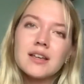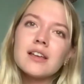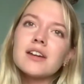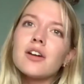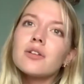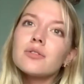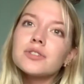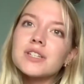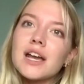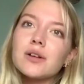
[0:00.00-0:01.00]
In an article
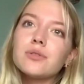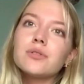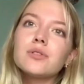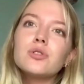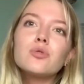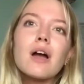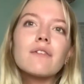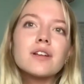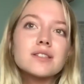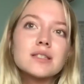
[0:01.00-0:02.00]
titled, "Whoever
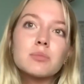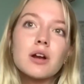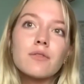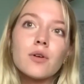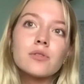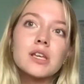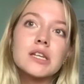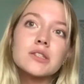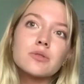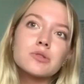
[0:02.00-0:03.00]
has a smartphone and a
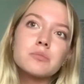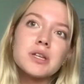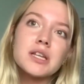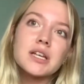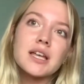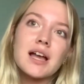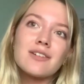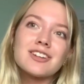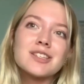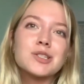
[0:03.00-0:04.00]
social media
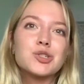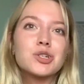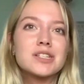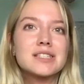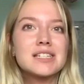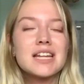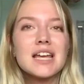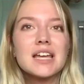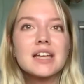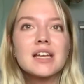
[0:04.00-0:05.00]
account is a journalist
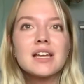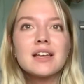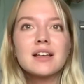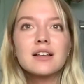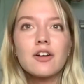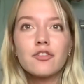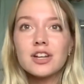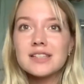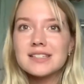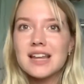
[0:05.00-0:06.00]
today,"
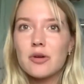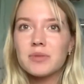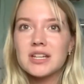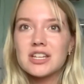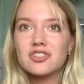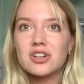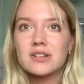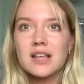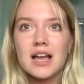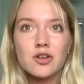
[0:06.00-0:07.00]
Governance Now Media
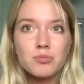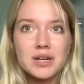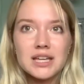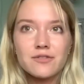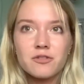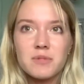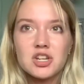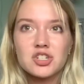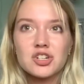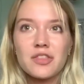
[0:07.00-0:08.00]
shares eye-opening
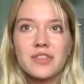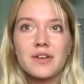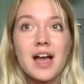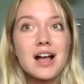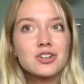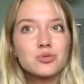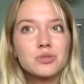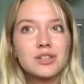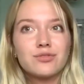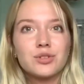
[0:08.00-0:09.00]
information on the actual
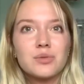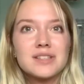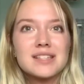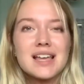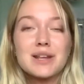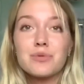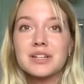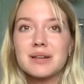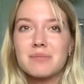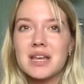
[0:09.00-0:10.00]
influence anyone
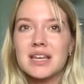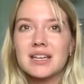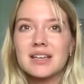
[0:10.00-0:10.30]
can make.